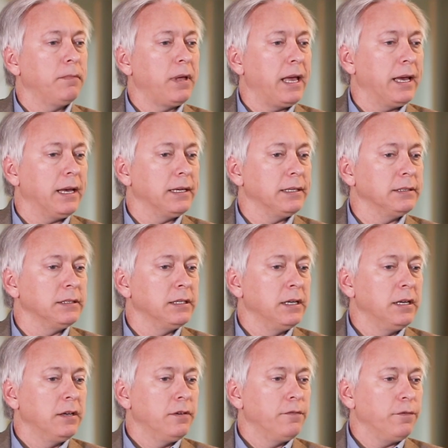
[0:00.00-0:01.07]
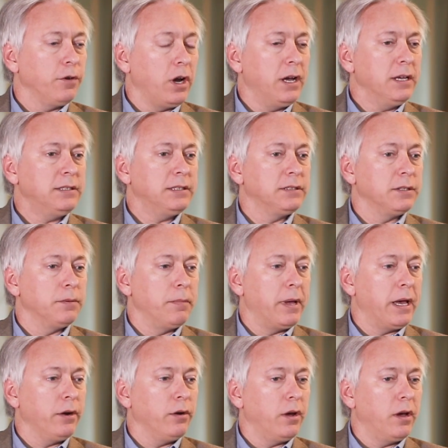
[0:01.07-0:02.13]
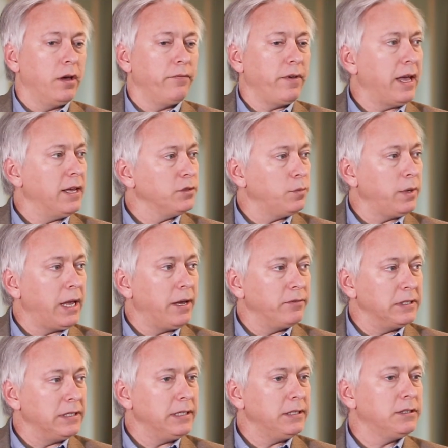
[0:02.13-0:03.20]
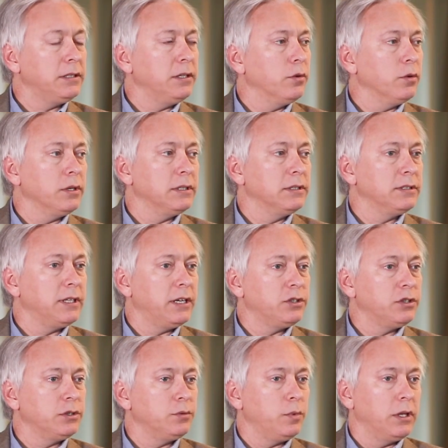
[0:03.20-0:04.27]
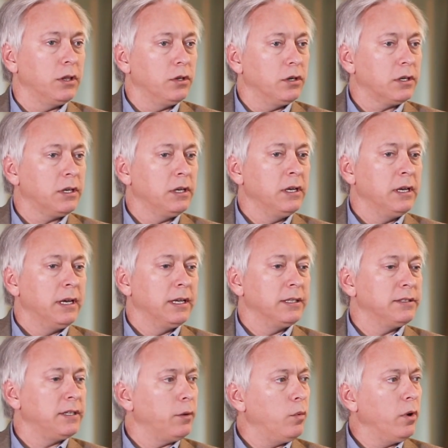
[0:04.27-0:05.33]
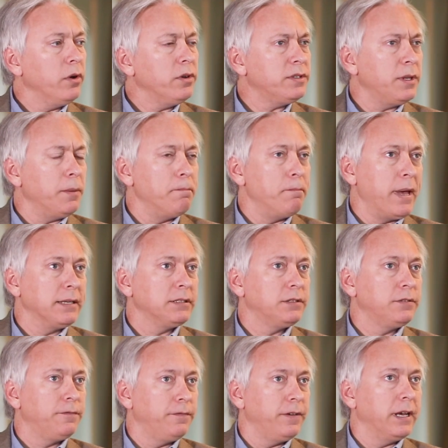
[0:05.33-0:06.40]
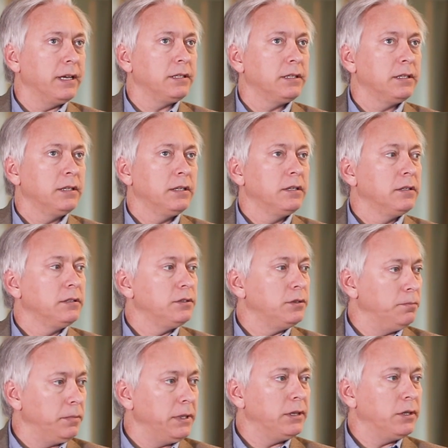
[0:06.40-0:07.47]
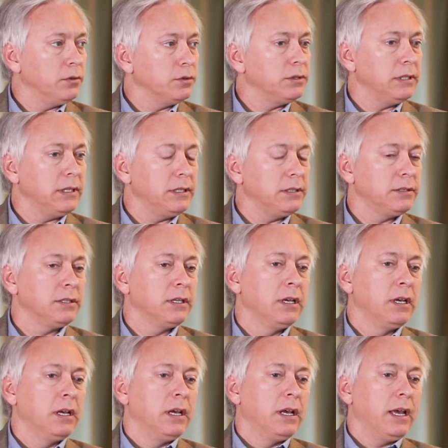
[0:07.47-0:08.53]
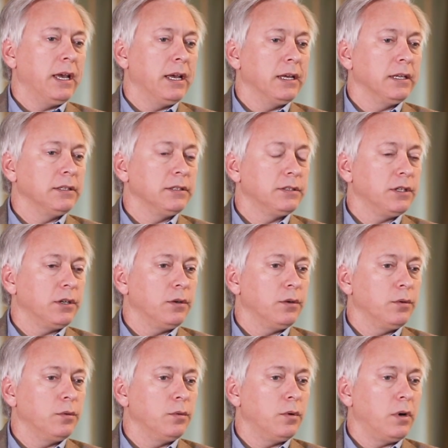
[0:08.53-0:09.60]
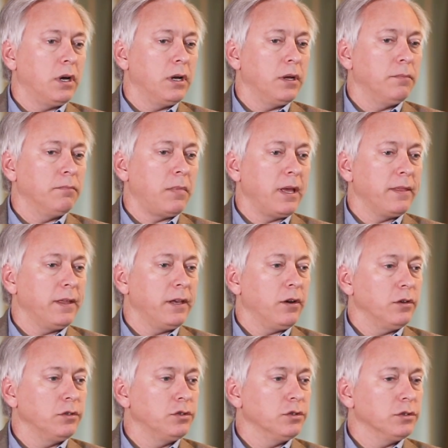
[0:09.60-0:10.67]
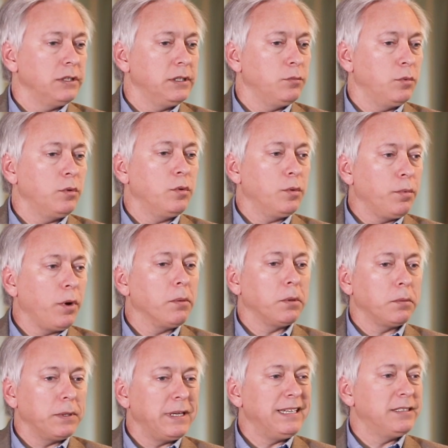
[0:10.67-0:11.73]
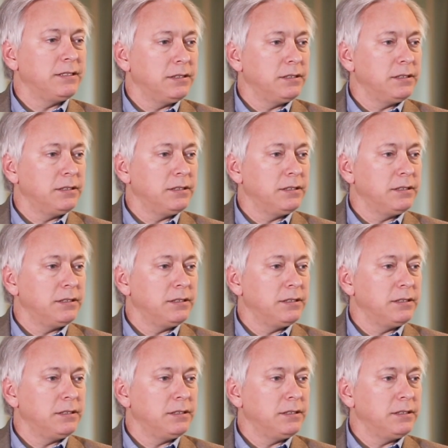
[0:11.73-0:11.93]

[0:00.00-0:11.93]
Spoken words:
and for us, it's a matter of, as we have needs in the organization, we look and say, where is the best fit to meet those needs? And so I think our journey, we will probably